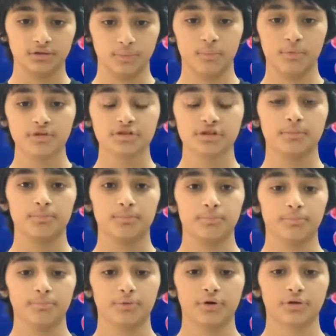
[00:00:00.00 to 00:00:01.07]
most
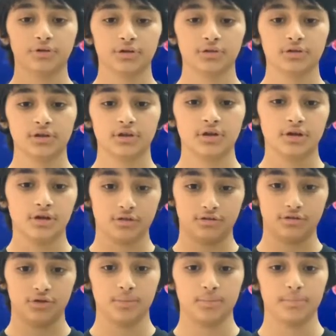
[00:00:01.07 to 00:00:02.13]
important,
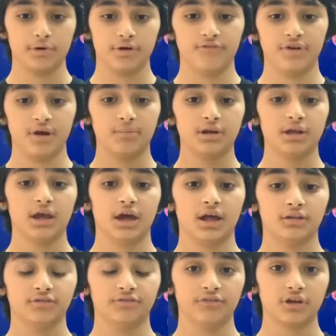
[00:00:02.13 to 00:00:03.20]
stop family
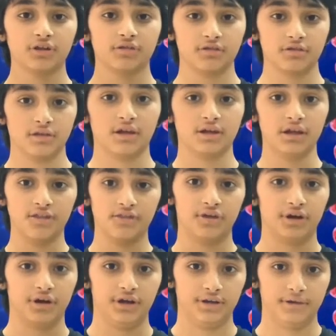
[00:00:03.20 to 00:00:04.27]
and friends
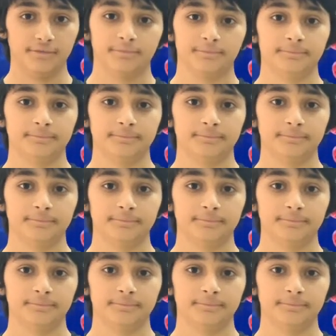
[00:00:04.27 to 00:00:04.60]
gathering.